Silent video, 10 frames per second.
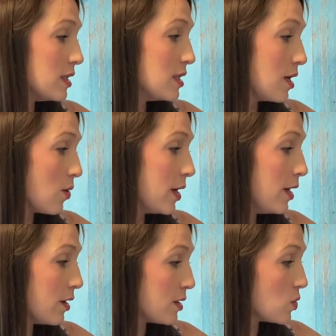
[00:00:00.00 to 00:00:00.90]
listed on
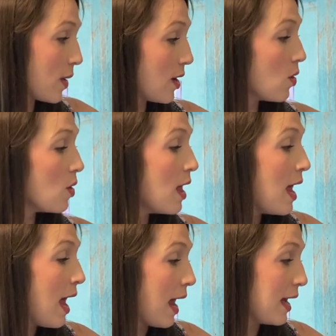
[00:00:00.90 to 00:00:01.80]
here as well
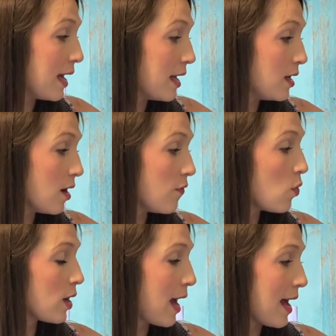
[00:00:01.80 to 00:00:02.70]
and a
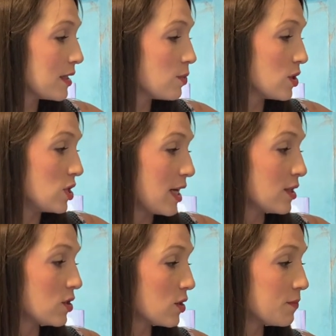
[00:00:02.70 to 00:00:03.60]
forecast
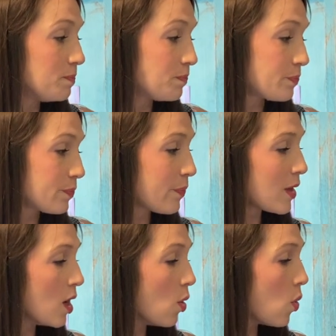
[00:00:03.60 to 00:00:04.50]
projector.
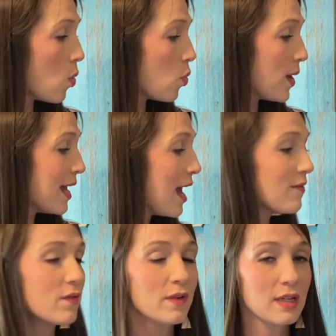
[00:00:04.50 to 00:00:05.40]
Oh, we
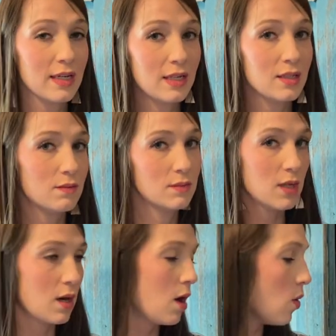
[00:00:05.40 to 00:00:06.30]
haven't really
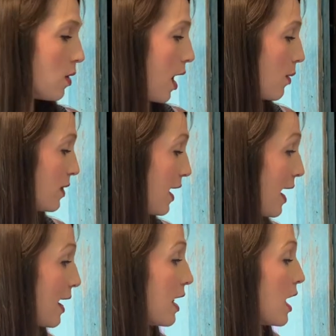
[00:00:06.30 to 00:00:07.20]
done a whole lot with
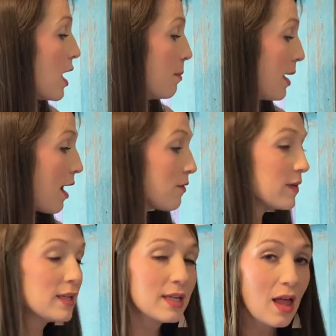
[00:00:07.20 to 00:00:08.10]
that, but I
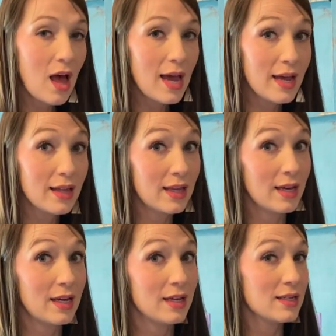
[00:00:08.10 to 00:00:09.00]
really like
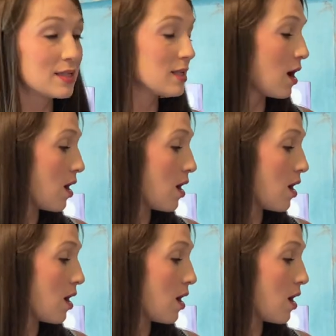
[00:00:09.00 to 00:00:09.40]
this